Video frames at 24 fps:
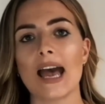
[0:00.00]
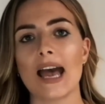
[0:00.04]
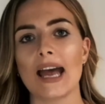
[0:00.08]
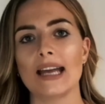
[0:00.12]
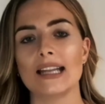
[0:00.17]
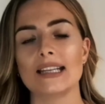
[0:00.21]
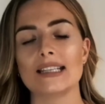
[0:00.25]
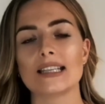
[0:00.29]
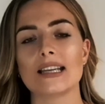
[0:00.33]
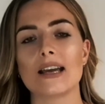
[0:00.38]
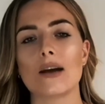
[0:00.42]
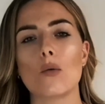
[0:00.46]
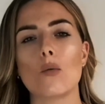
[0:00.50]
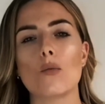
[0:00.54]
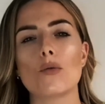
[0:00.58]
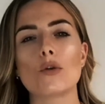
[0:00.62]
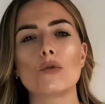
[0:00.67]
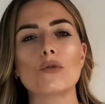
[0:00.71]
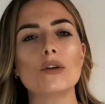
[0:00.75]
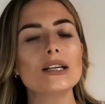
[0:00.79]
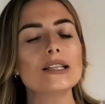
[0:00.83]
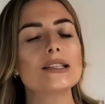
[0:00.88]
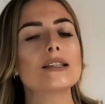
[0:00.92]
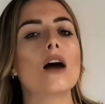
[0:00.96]
And the
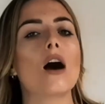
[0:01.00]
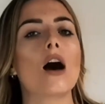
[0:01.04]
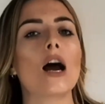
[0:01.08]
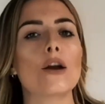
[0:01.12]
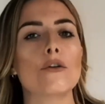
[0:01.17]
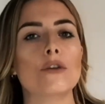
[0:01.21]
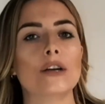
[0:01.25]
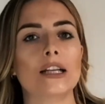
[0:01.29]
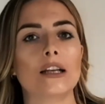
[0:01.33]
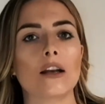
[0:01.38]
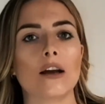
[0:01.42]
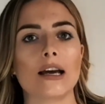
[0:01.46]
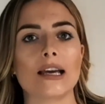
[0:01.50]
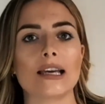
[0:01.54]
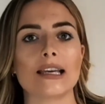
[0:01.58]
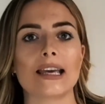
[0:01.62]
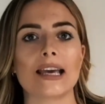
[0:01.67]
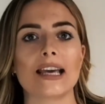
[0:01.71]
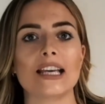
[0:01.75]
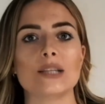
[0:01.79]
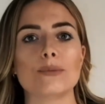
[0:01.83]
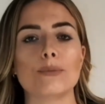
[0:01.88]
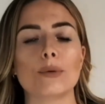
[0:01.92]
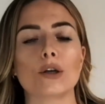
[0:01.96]
reason that I really like
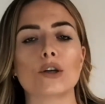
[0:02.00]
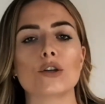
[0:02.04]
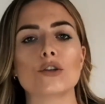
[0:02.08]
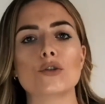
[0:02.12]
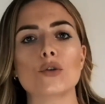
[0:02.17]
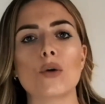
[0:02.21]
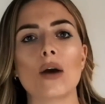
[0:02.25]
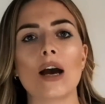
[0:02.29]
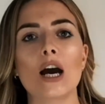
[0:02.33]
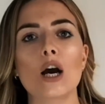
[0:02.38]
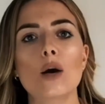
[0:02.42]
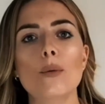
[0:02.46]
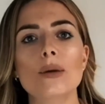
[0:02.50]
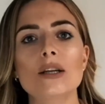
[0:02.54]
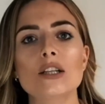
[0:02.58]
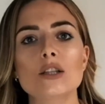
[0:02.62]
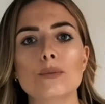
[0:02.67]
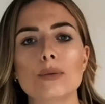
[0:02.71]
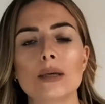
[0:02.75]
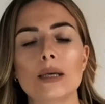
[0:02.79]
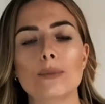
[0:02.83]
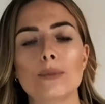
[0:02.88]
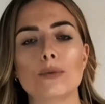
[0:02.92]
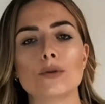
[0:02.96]
it is because you're helping to
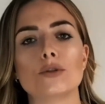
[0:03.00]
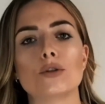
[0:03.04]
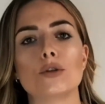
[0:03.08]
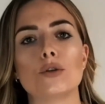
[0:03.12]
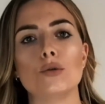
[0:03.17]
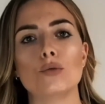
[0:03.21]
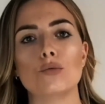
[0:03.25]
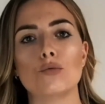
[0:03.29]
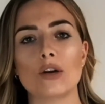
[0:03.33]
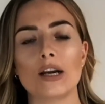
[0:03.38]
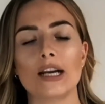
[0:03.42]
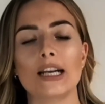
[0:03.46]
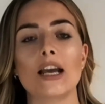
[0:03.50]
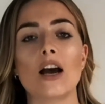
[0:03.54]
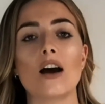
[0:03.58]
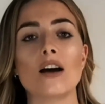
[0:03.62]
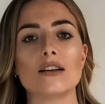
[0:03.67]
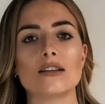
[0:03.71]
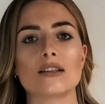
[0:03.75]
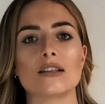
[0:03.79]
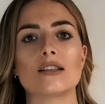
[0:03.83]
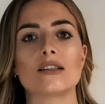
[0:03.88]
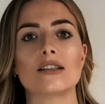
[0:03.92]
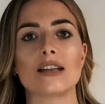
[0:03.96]
people to really
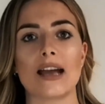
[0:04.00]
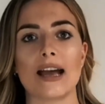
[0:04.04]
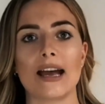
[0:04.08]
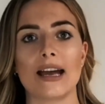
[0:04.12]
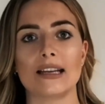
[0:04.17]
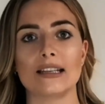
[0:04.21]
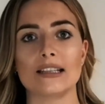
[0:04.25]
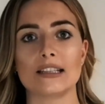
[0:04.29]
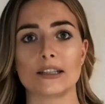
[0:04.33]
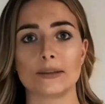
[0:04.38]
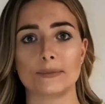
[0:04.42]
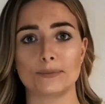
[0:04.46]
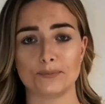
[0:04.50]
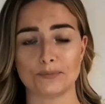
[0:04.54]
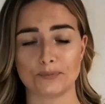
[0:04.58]
understand